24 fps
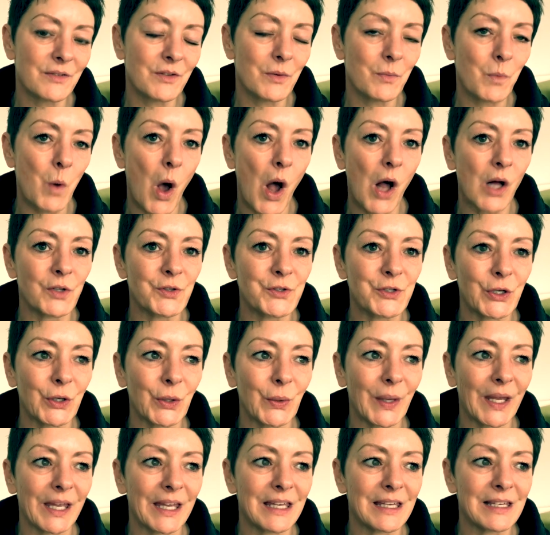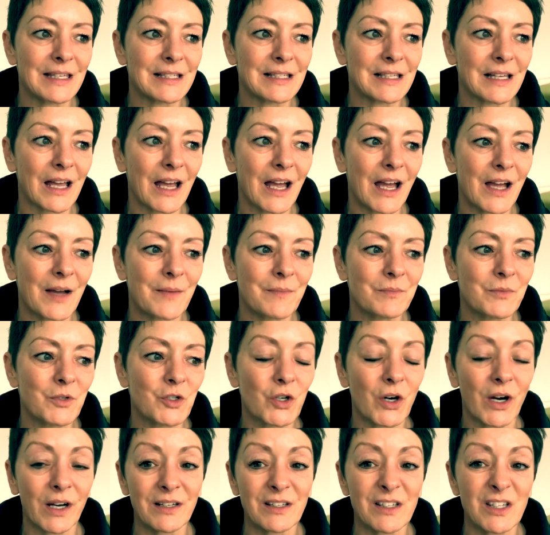that what I'll do is
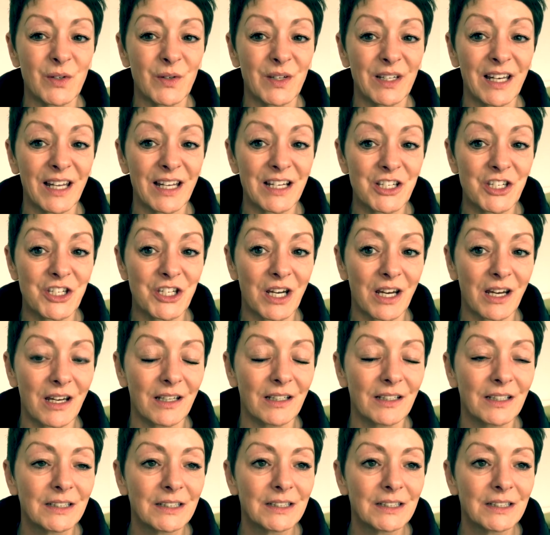try and do it next year